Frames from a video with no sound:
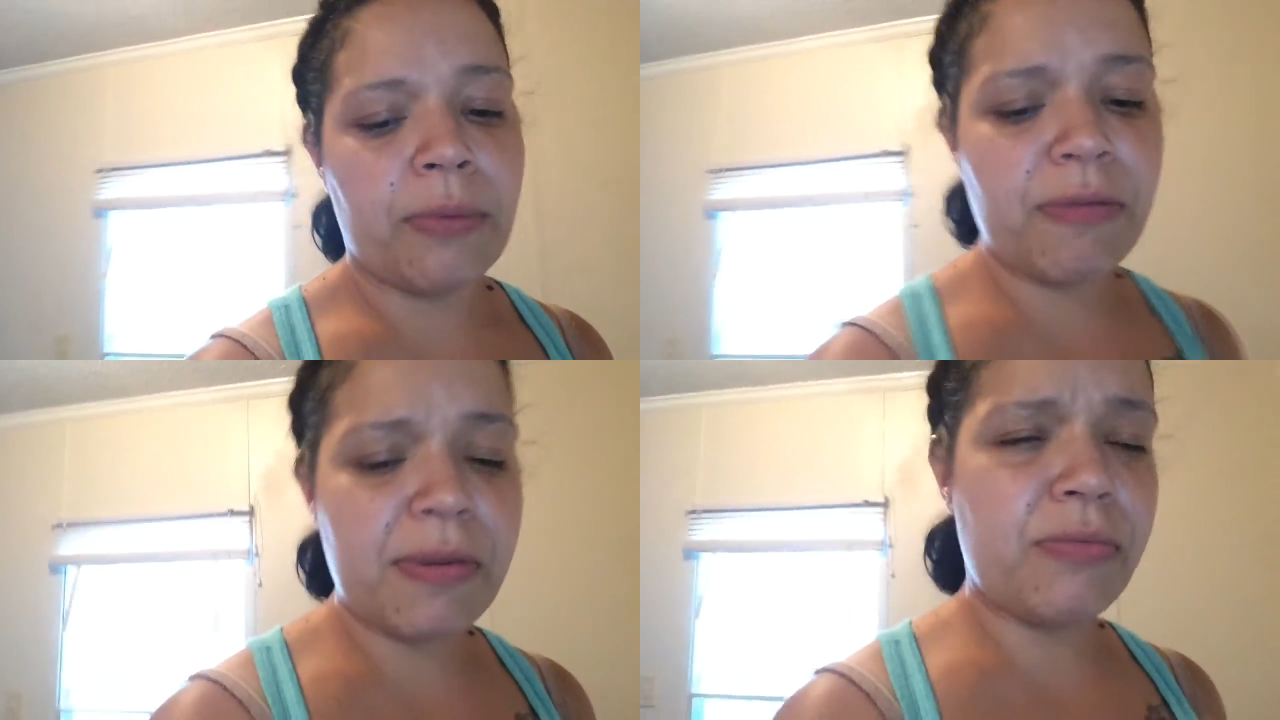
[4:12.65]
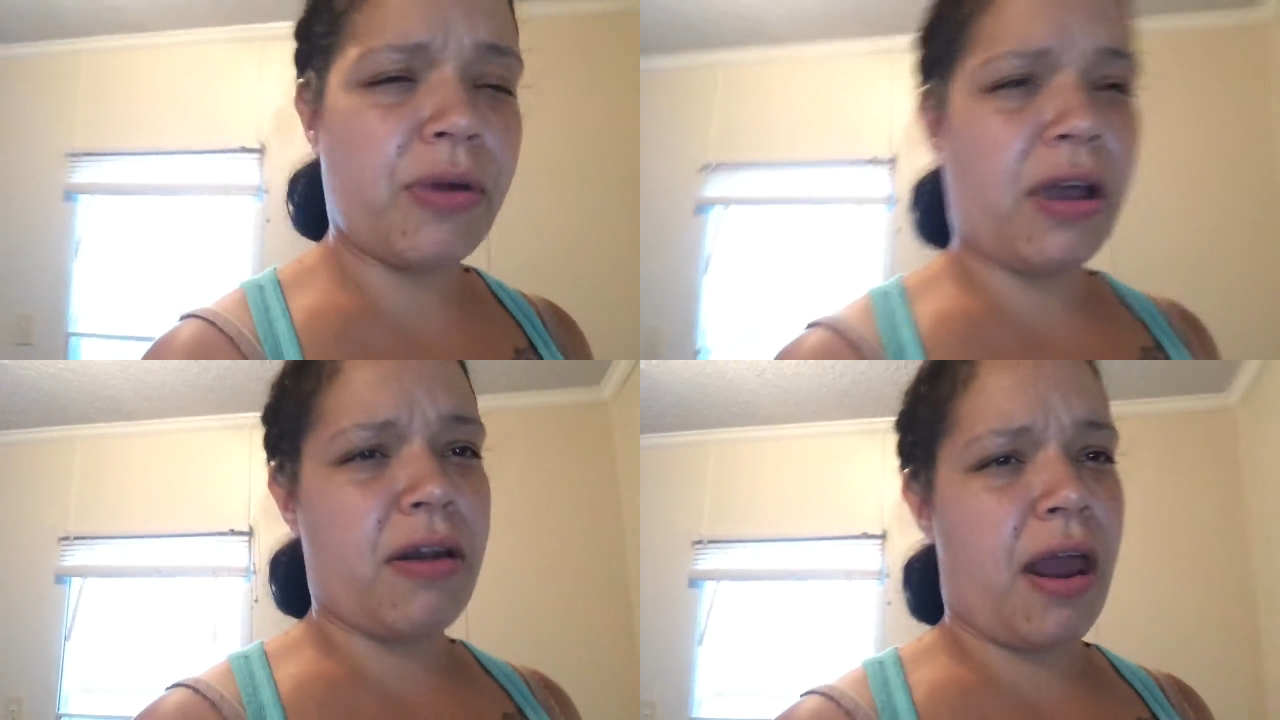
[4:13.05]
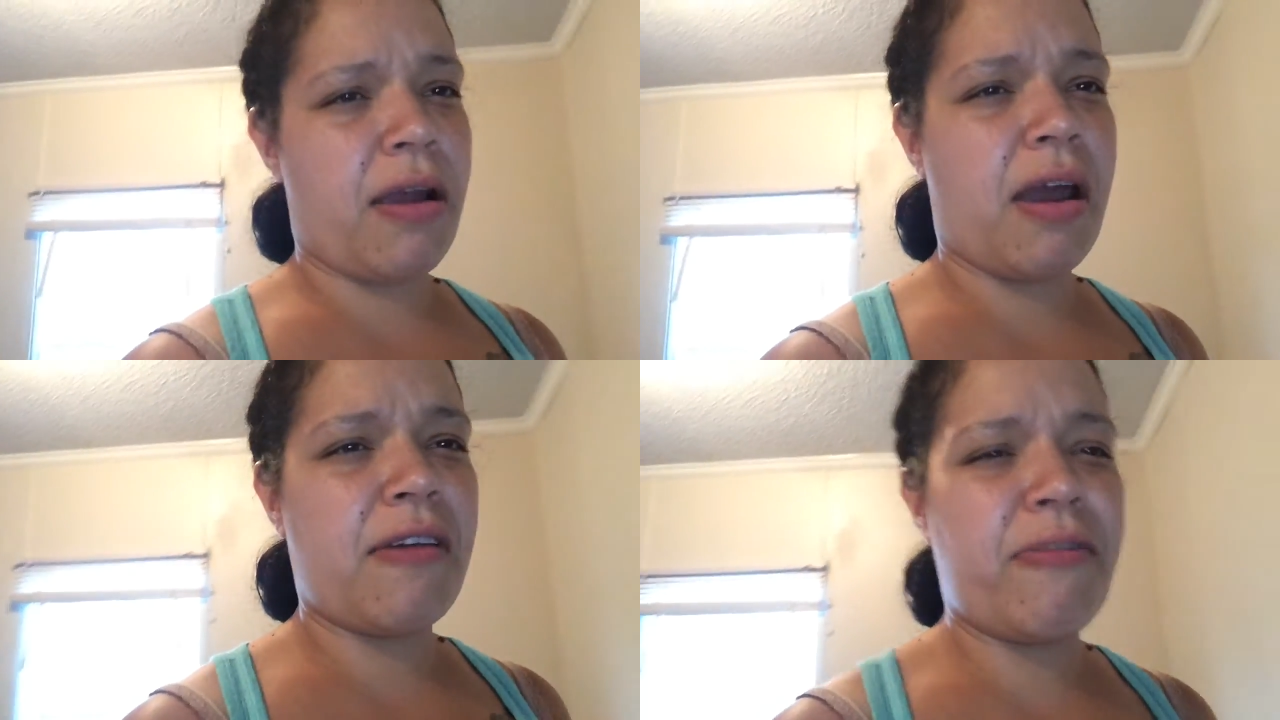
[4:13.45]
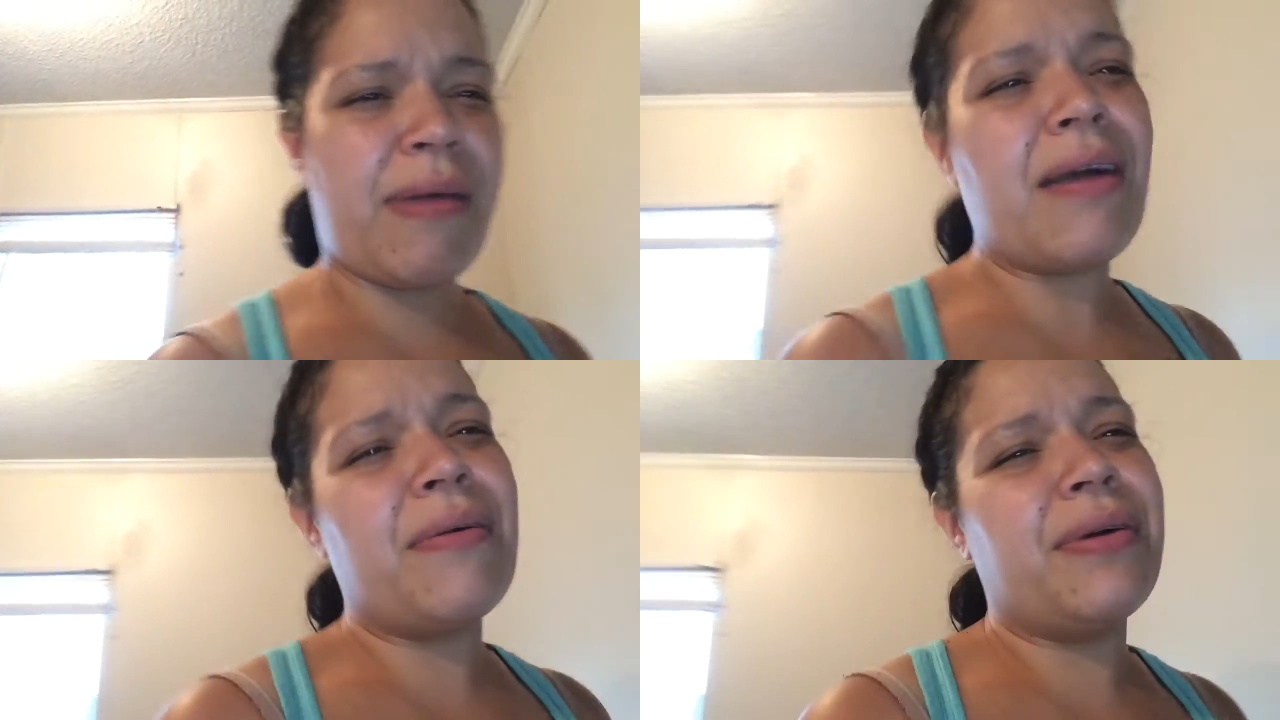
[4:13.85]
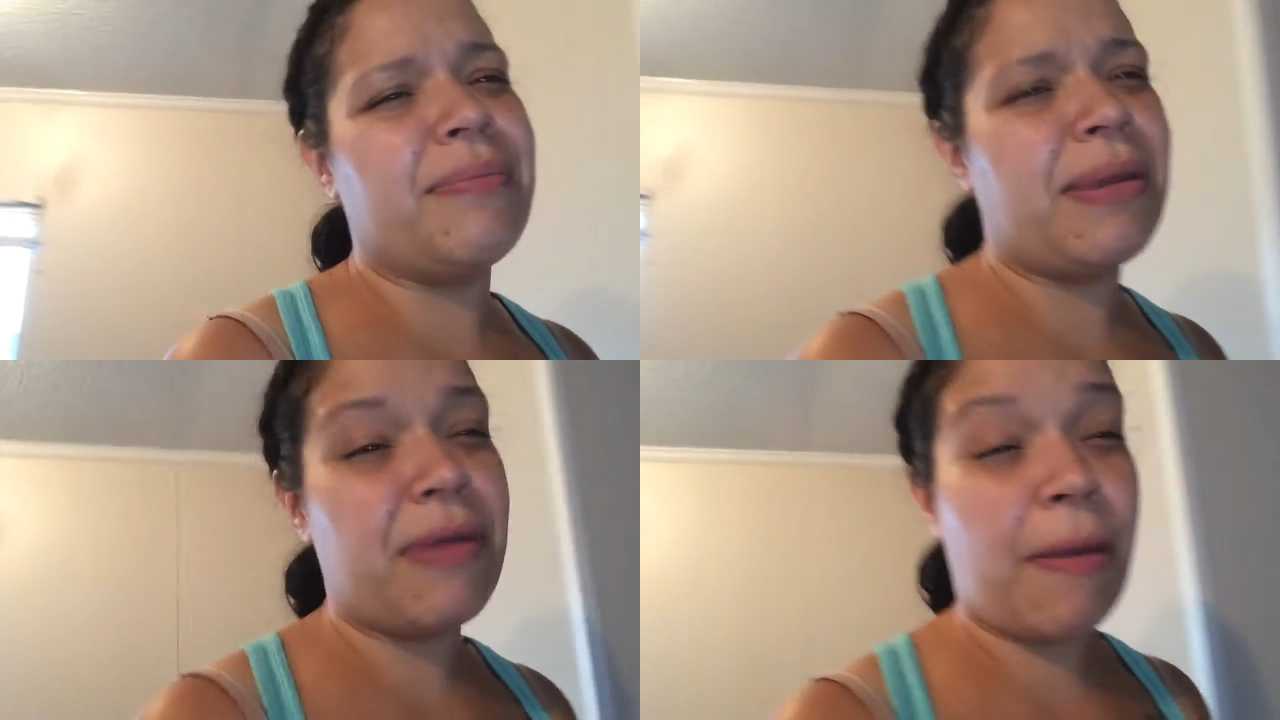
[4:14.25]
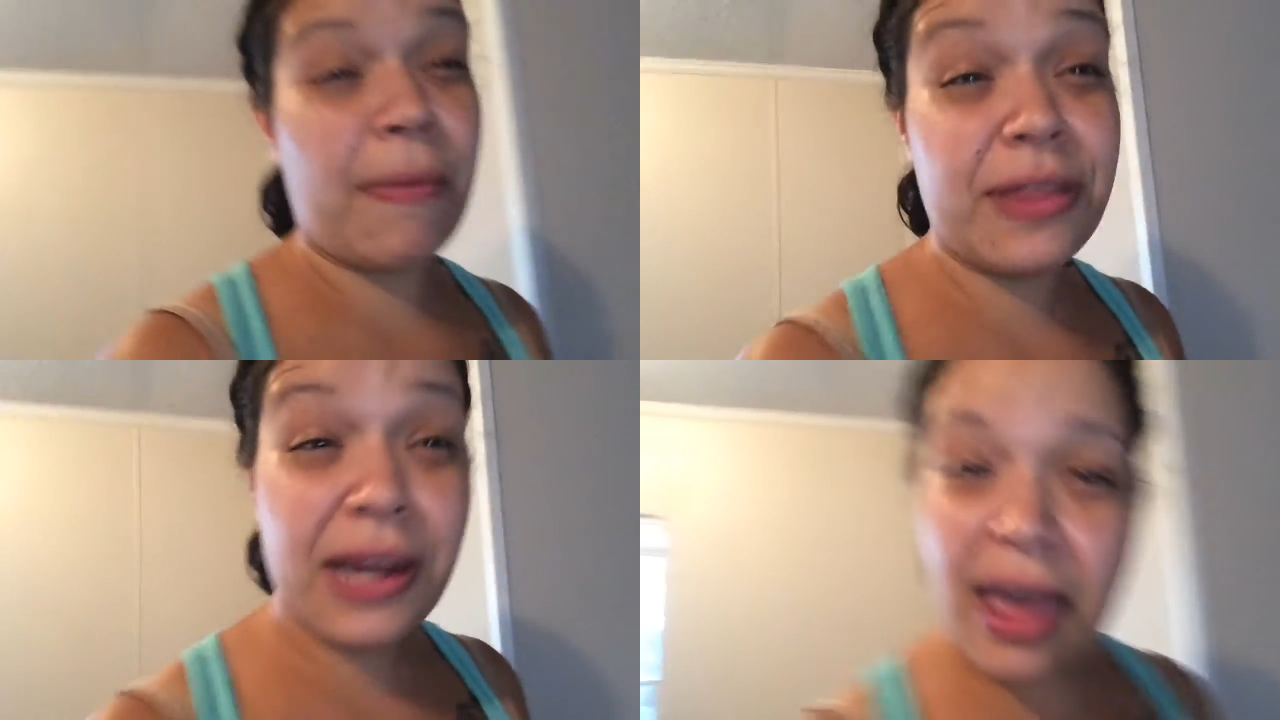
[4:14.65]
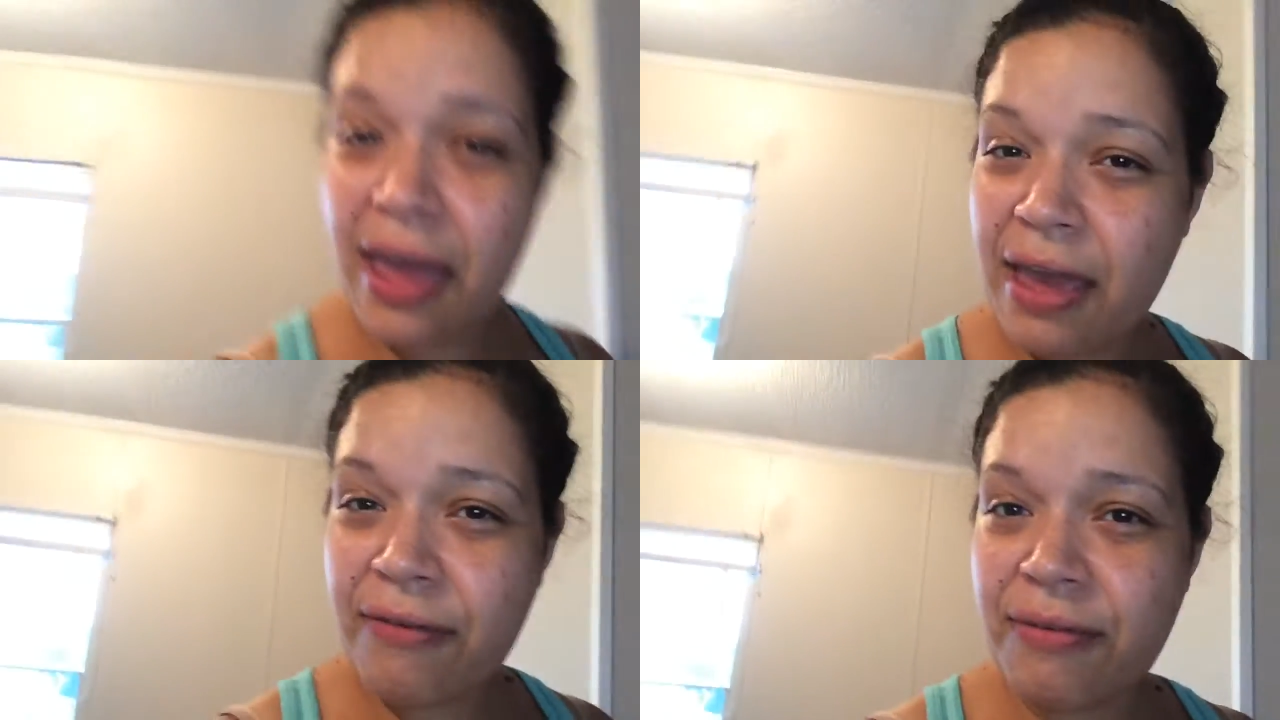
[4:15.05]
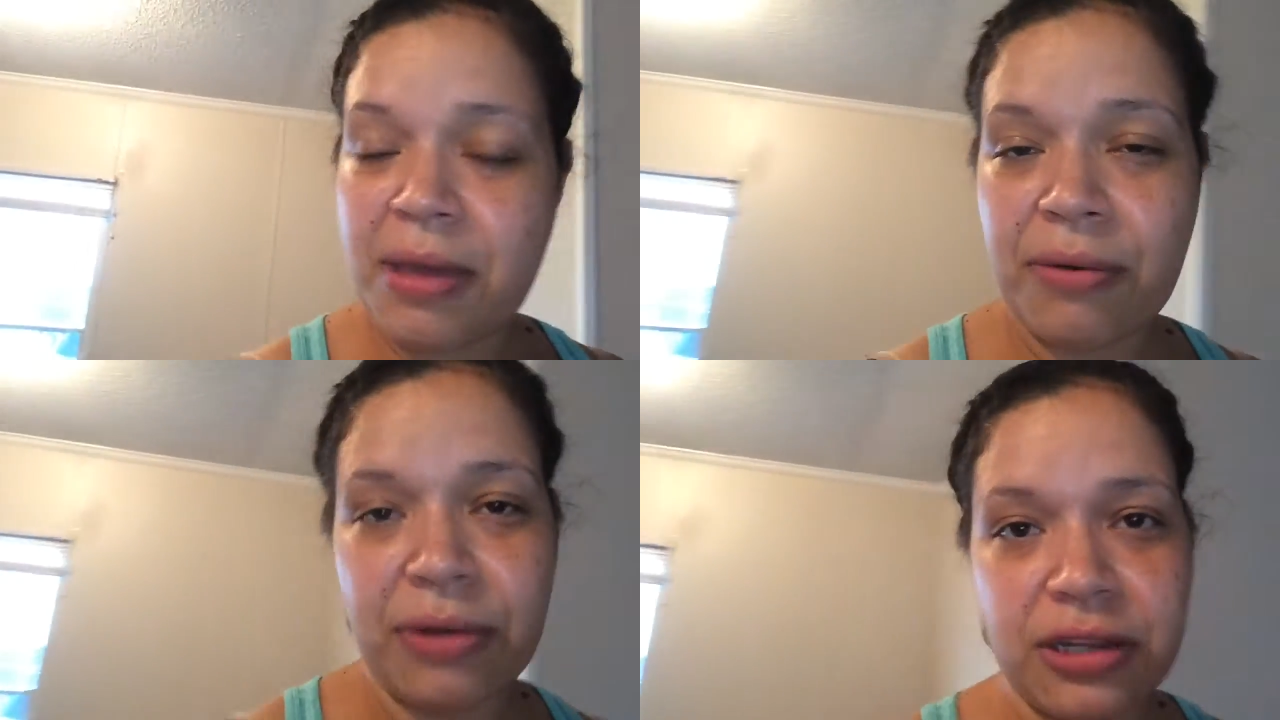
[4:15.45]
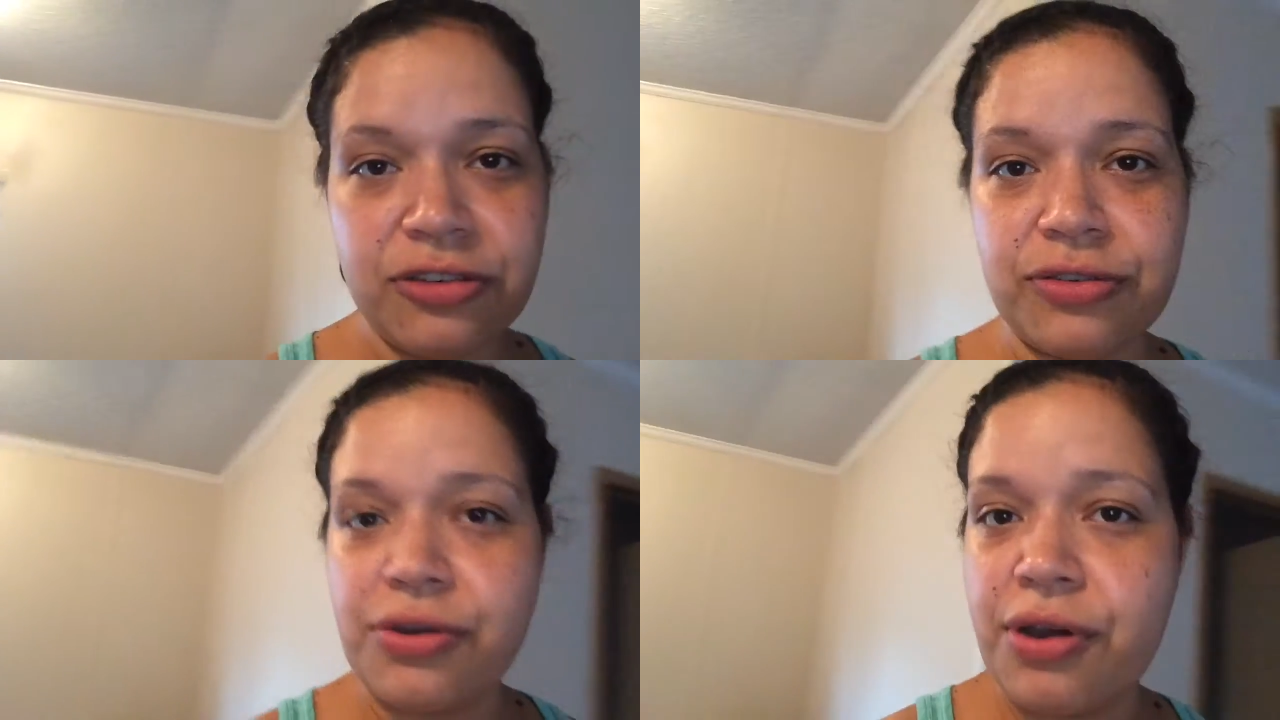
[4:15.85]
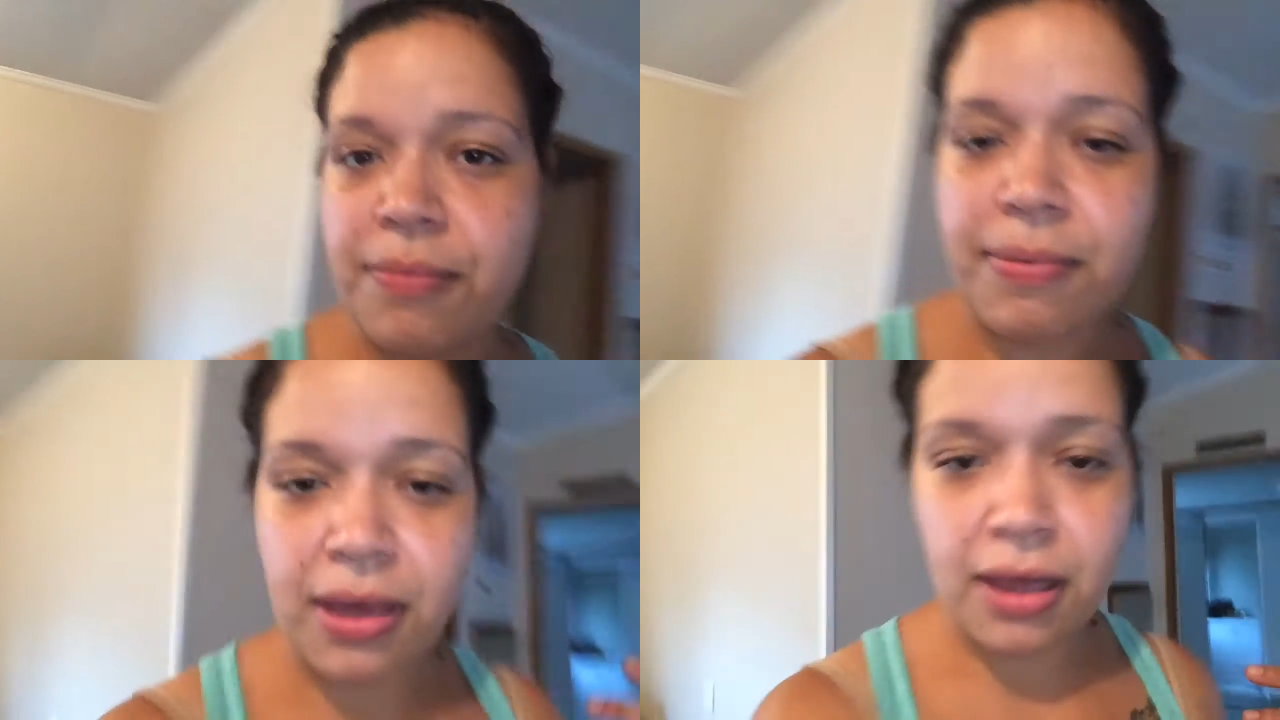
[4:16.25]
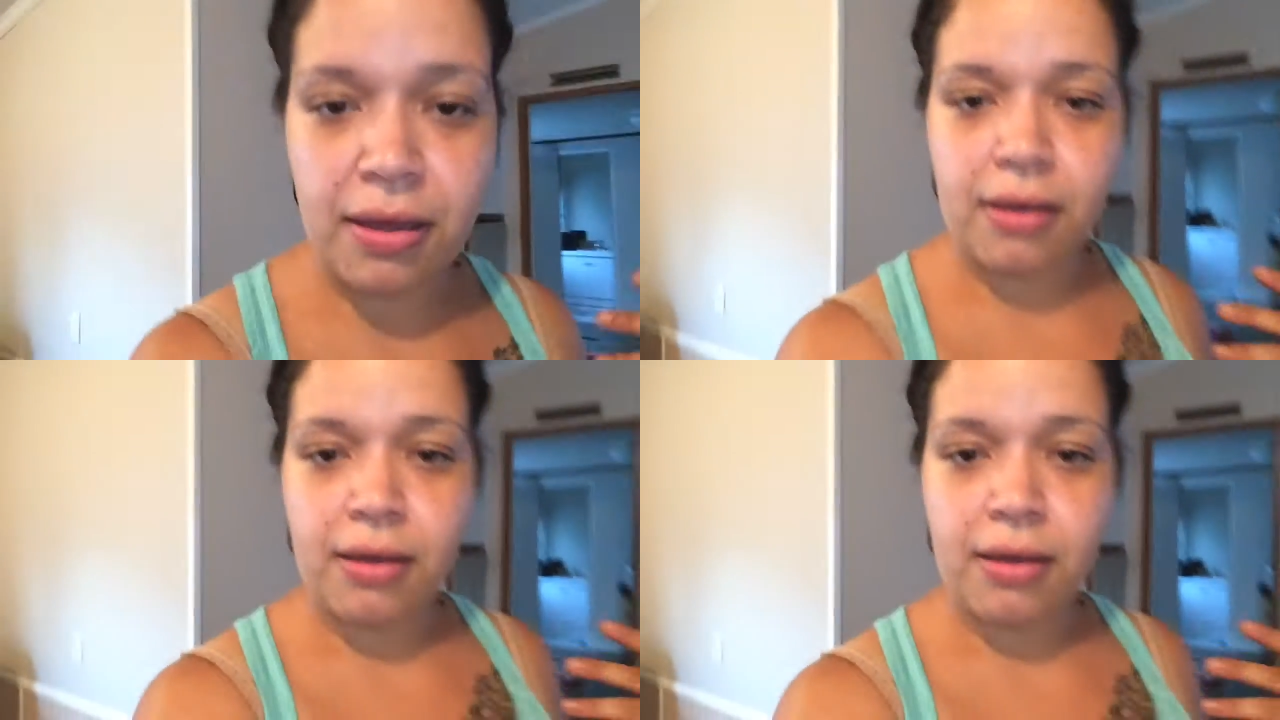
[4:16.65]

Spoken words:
We've been working on our garden for about, what, maybe a month and a half? I'm not really sure, but